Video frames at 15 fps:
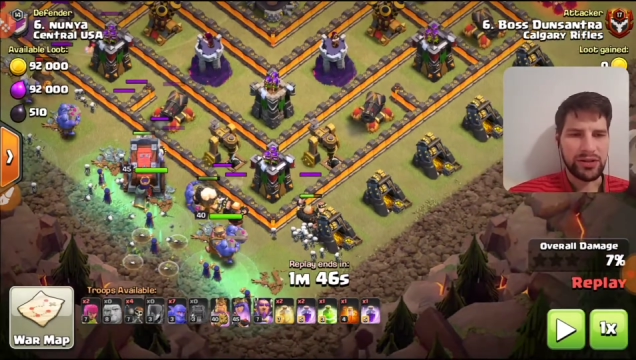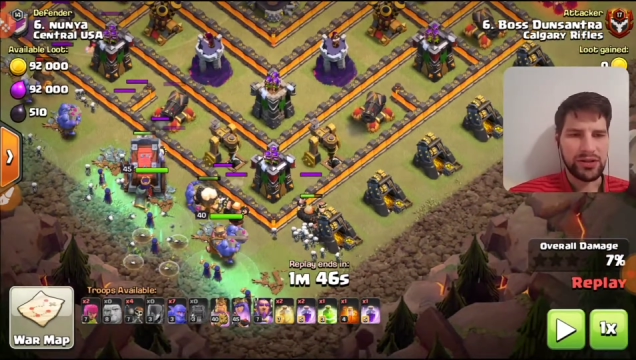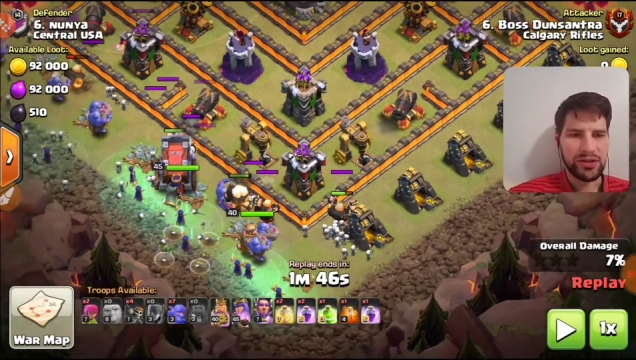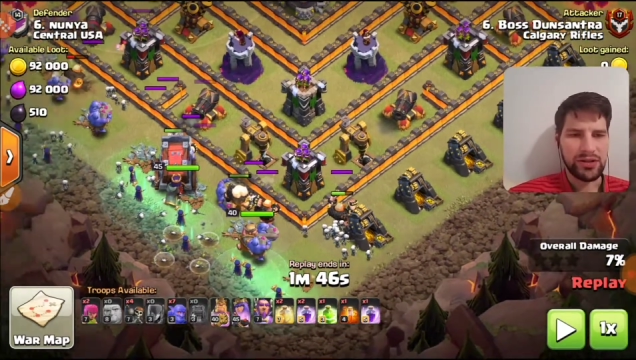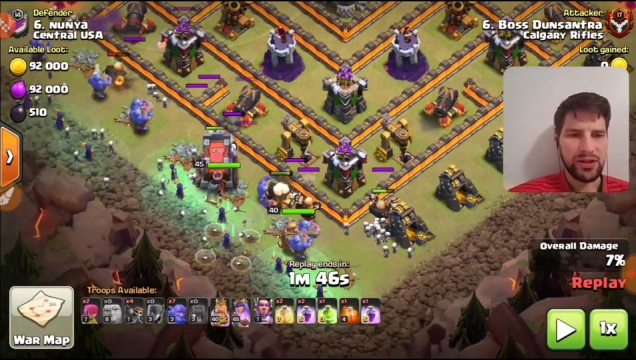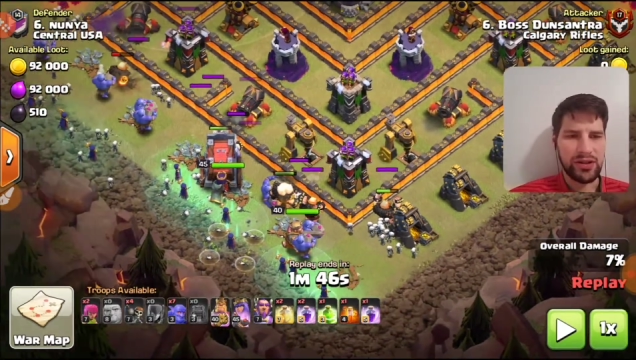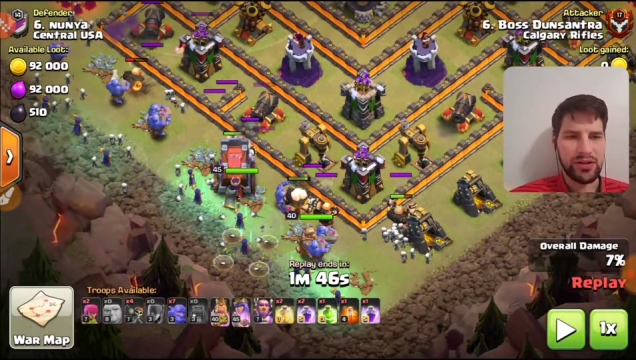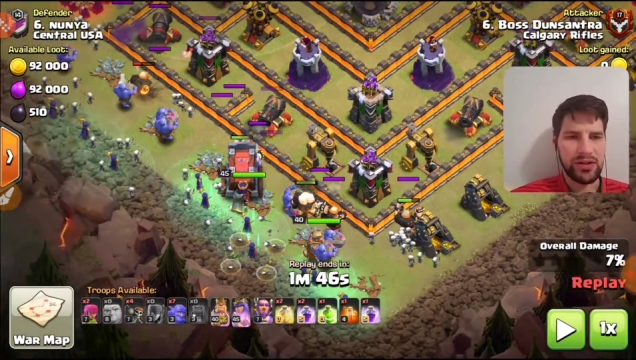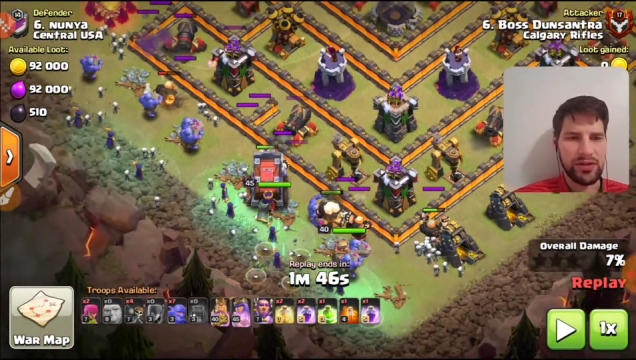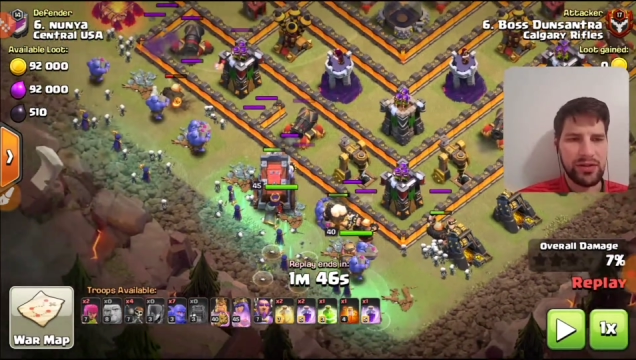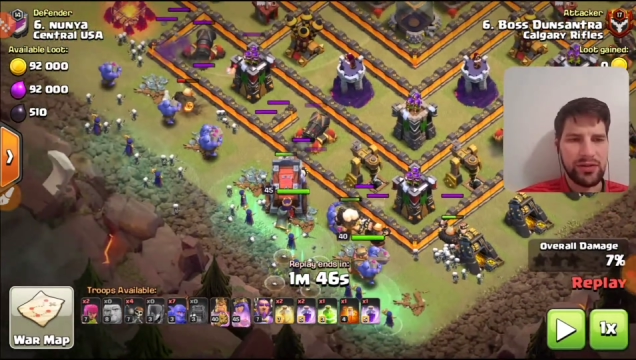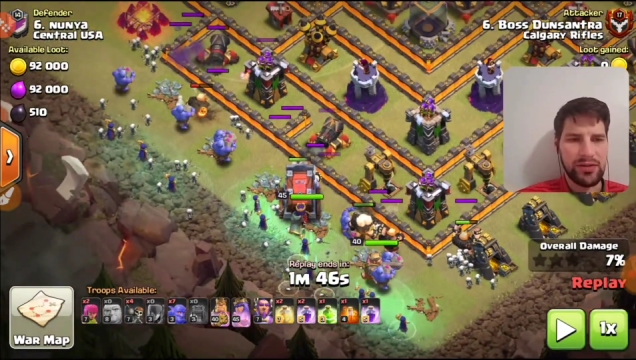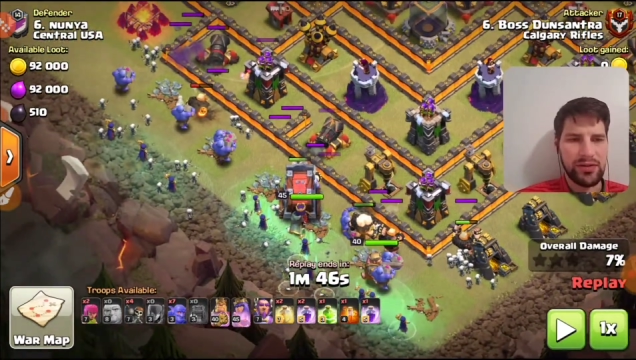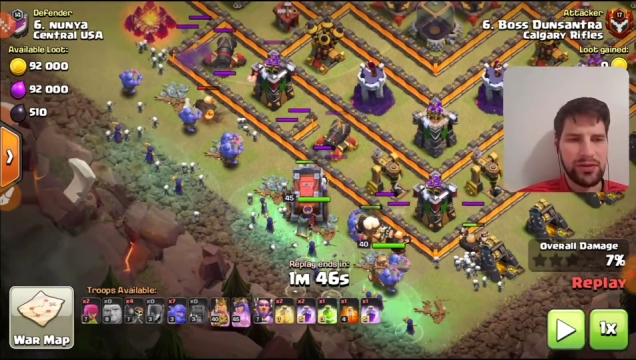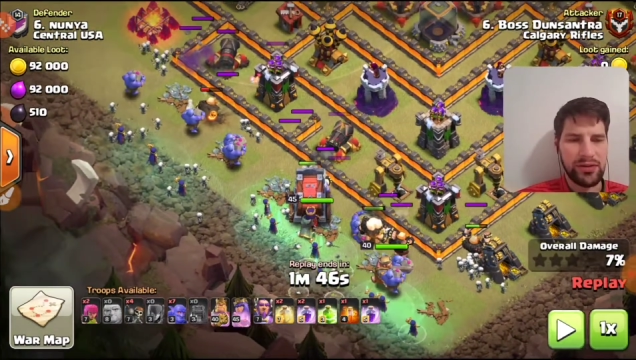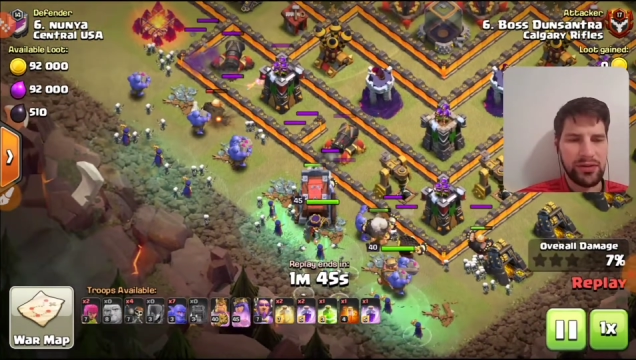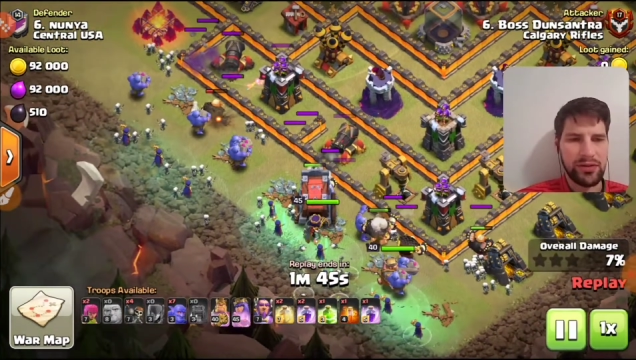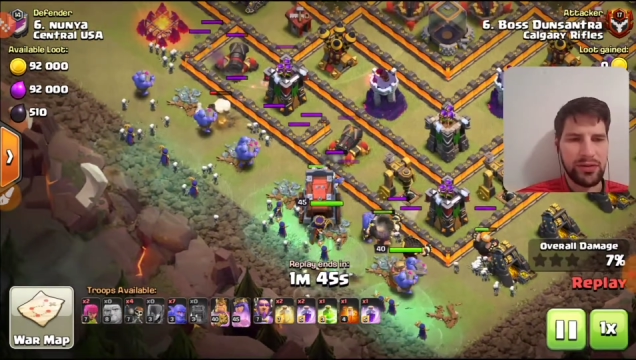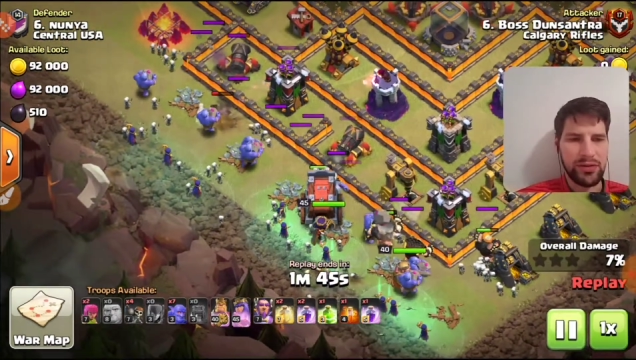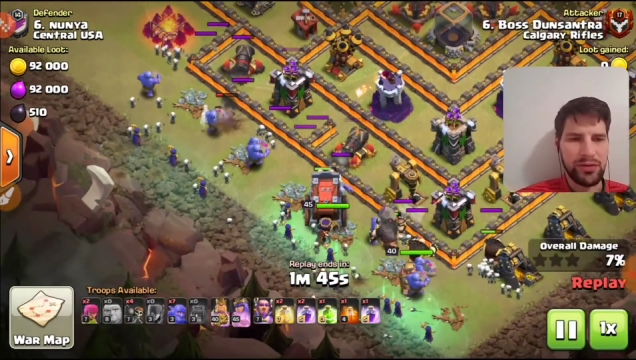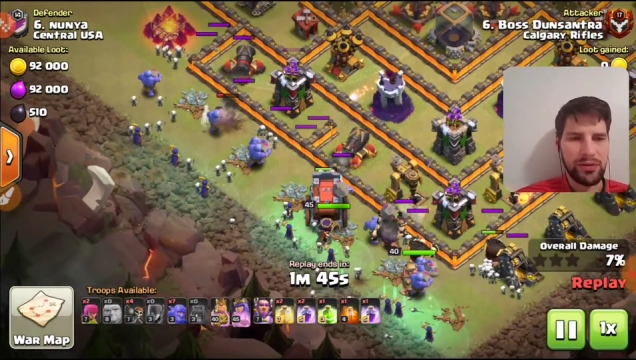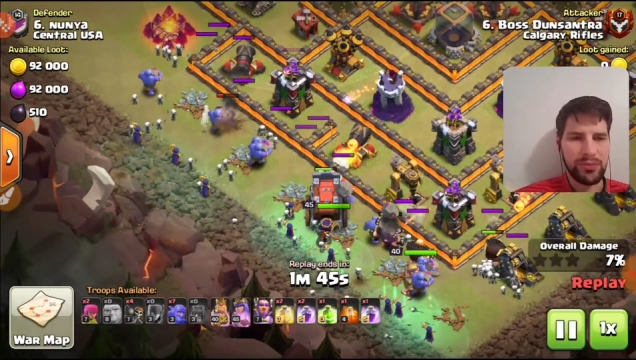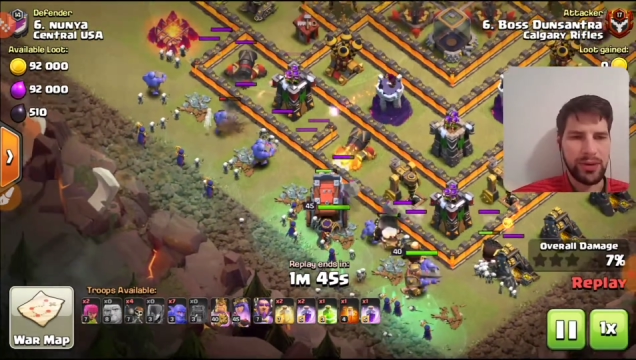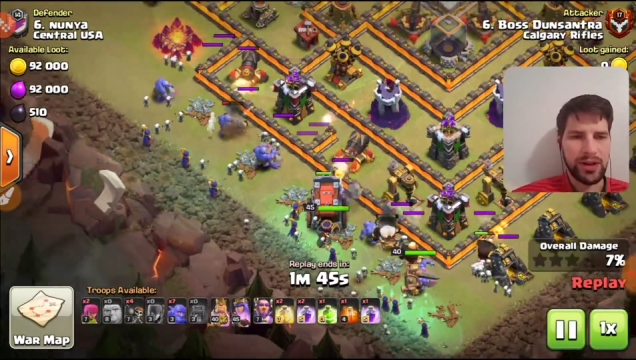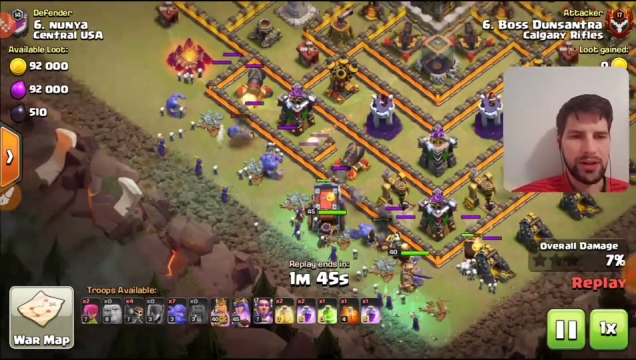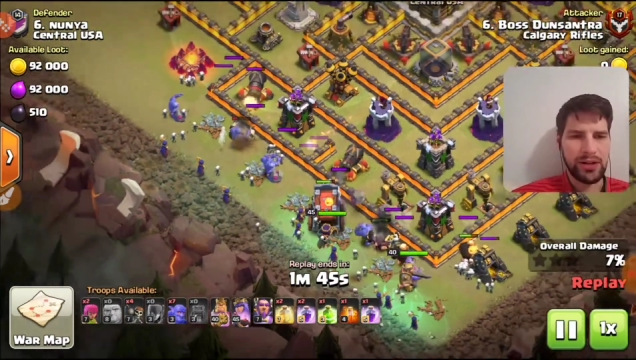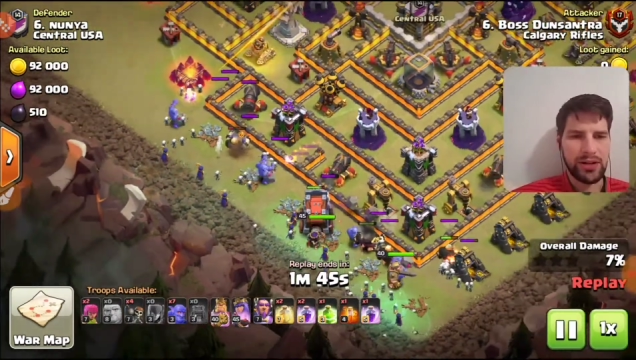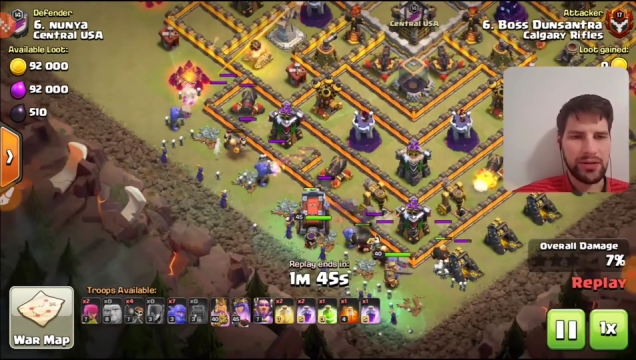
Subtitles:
that gold mine.